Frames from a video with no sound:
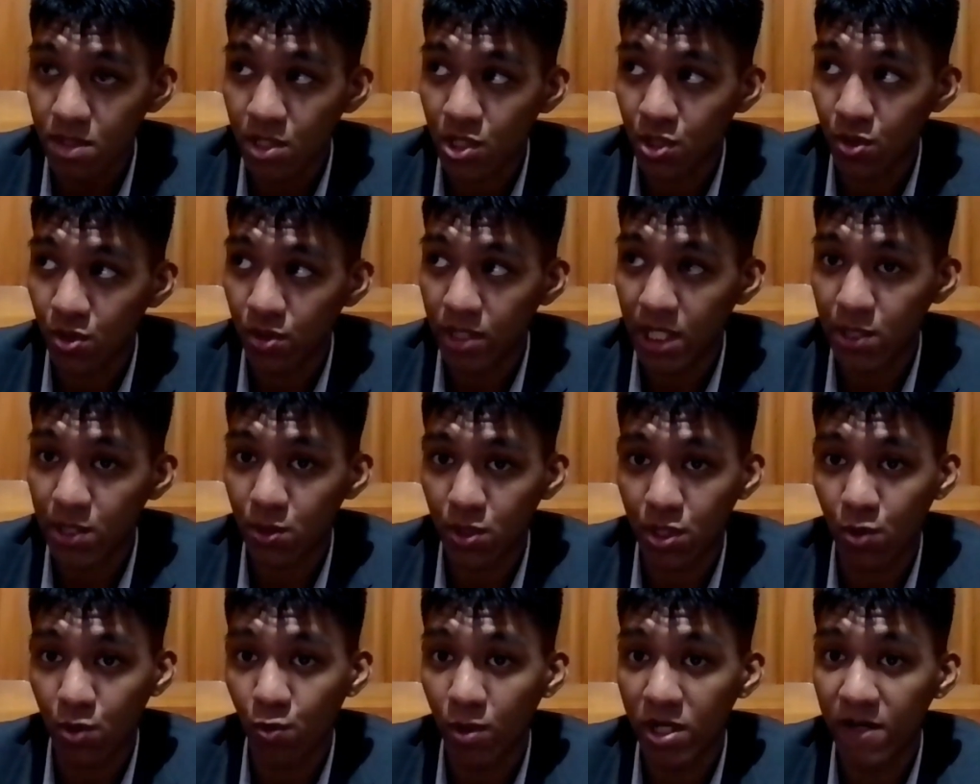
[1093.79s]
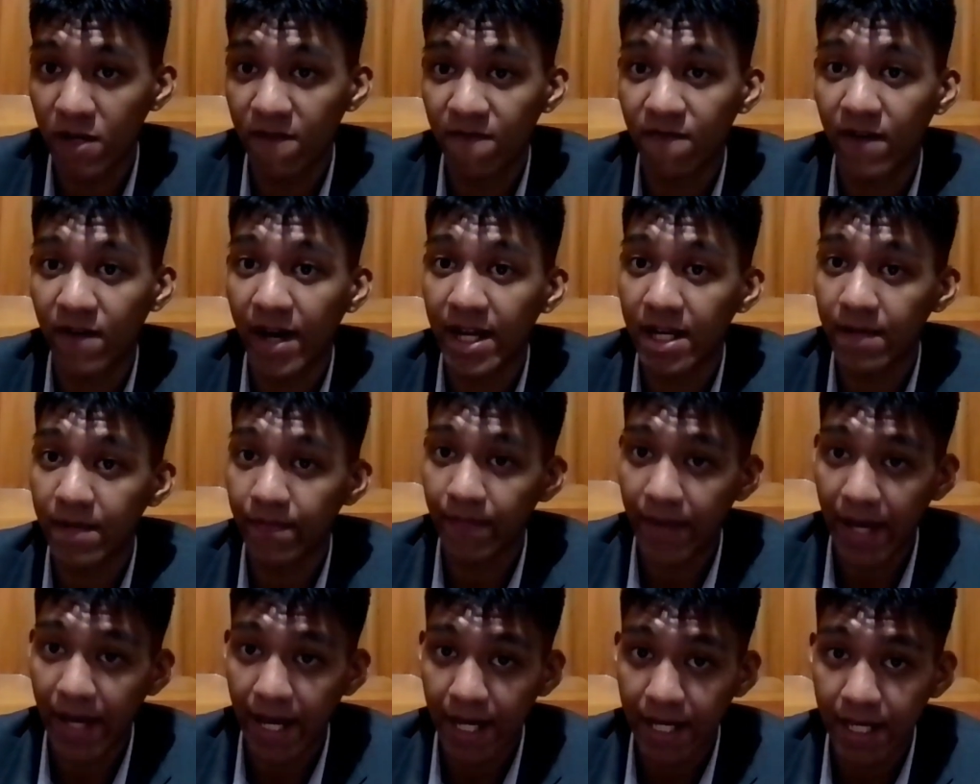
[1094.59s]
So this was a way of
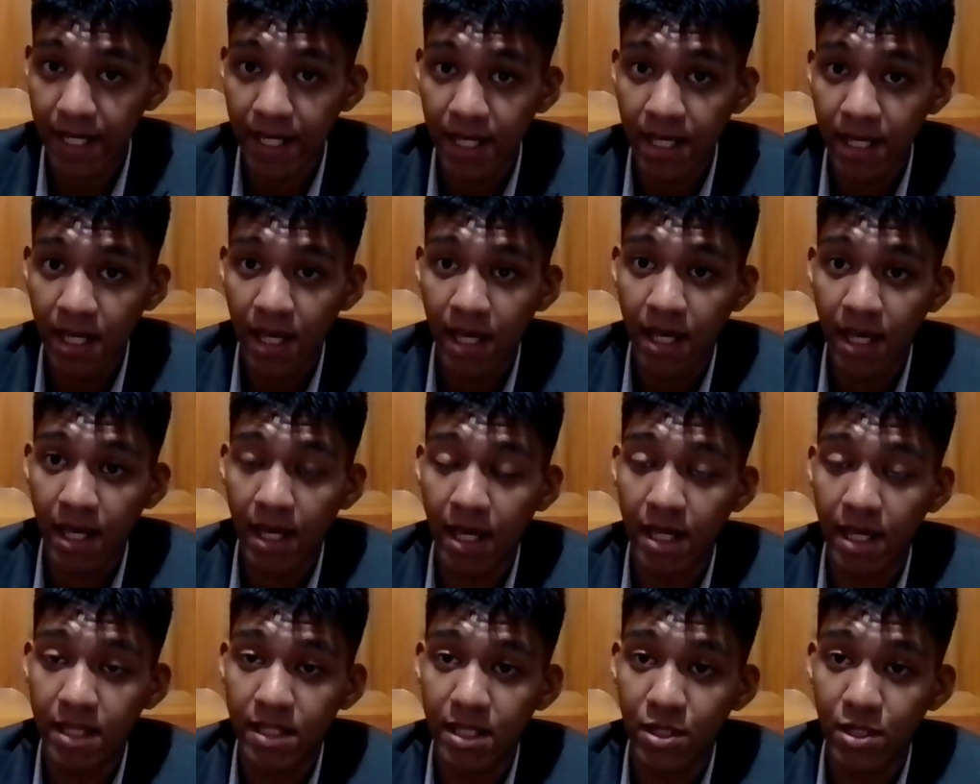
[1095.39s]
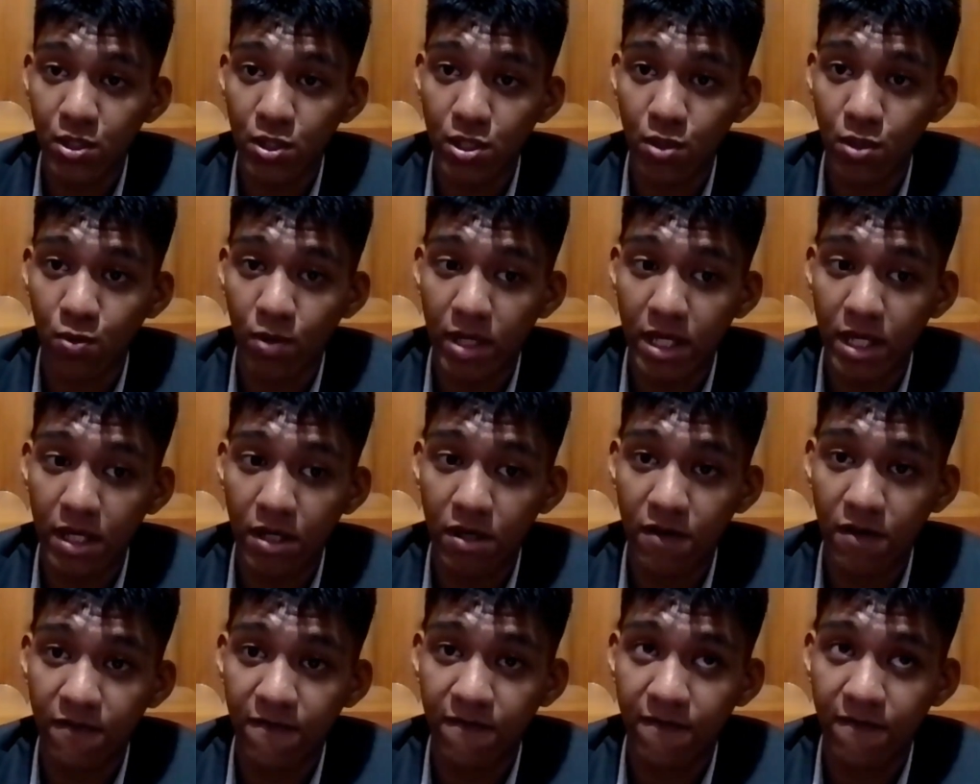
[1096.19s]
fighting back, and this was a way
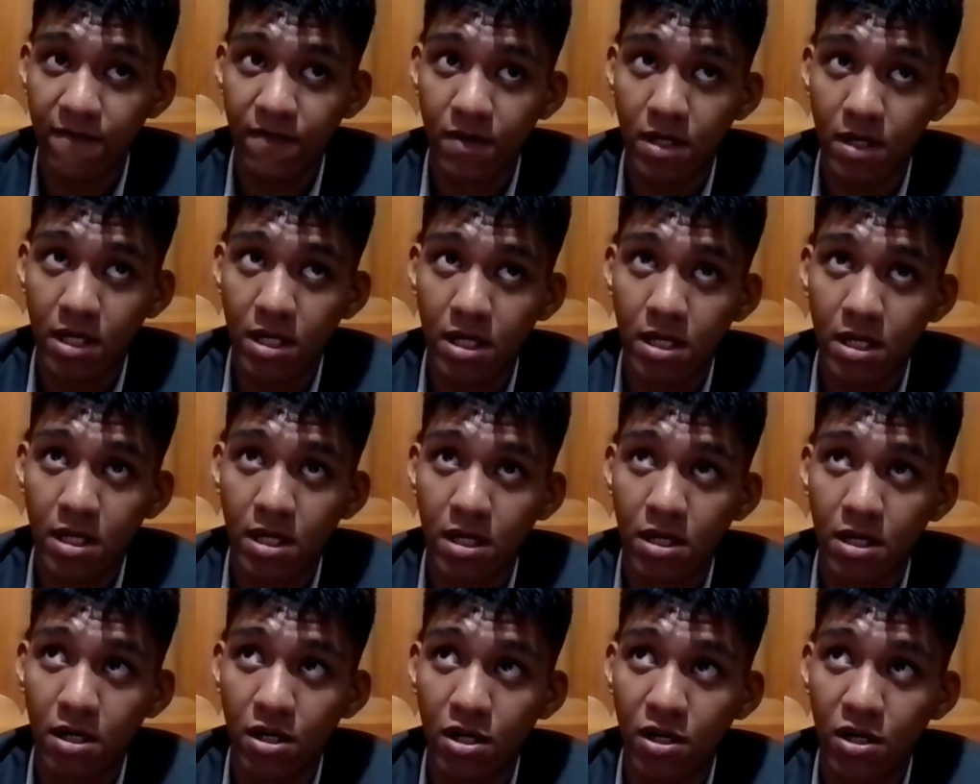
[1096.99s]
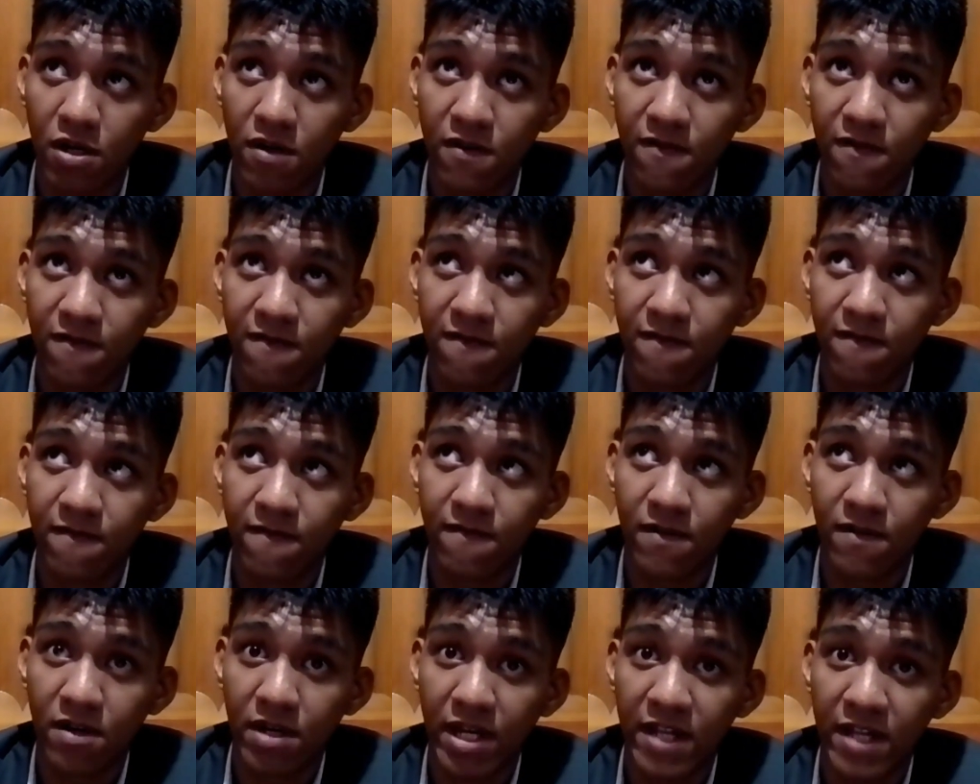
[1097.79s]
of
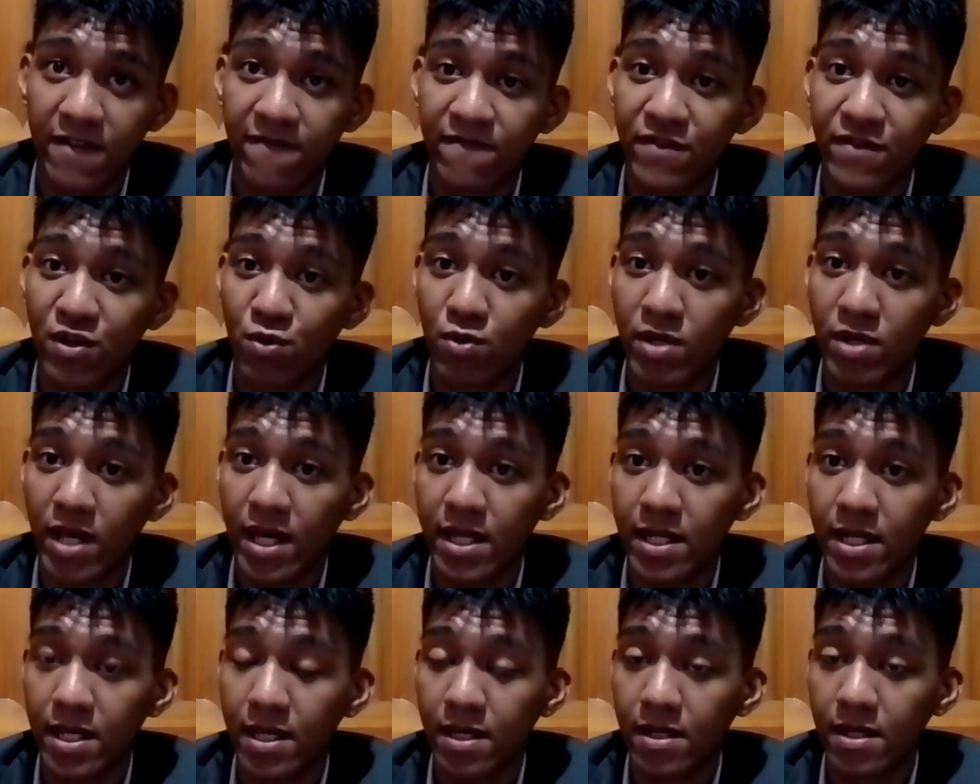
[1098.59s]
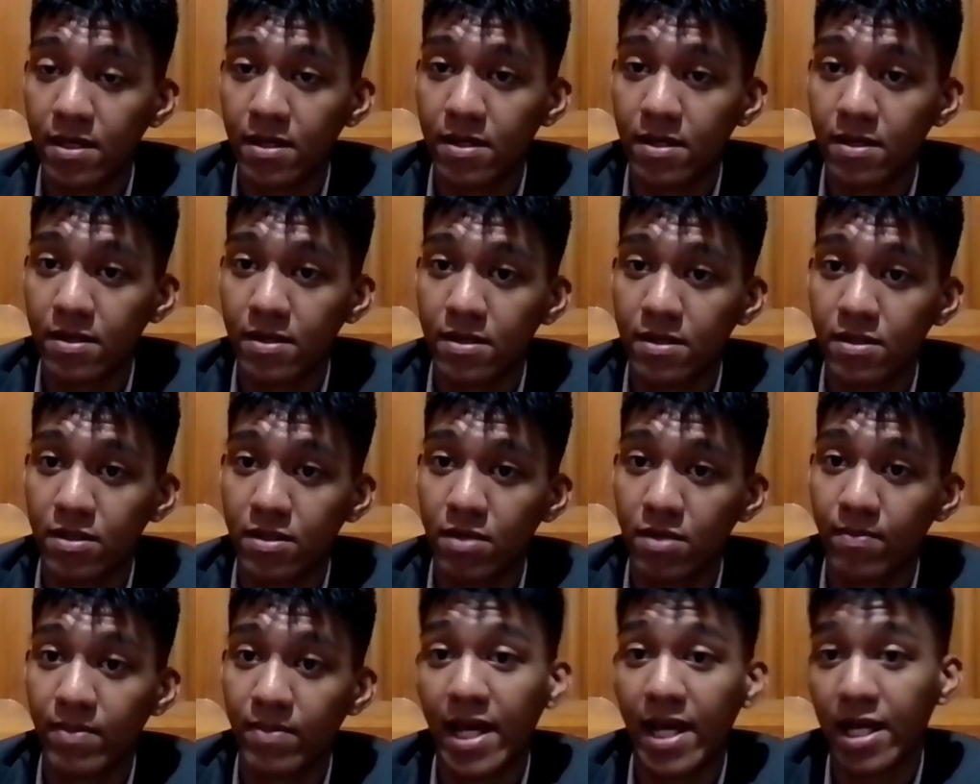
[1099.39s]
infuriating
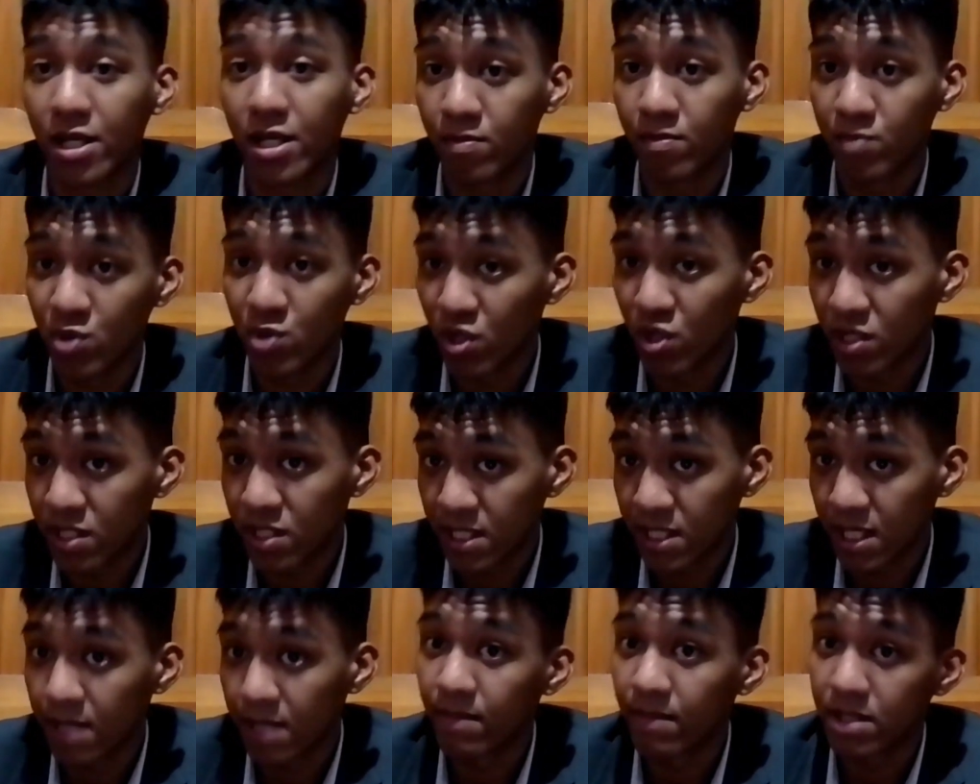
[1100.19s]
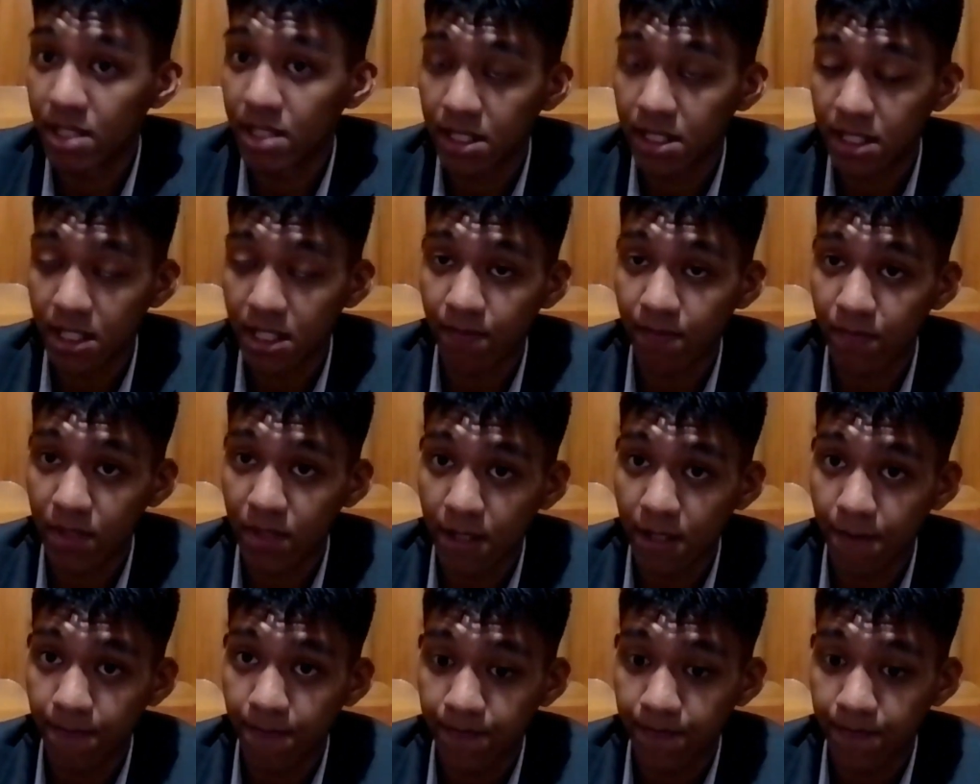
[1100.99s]
the black community in Mississippi.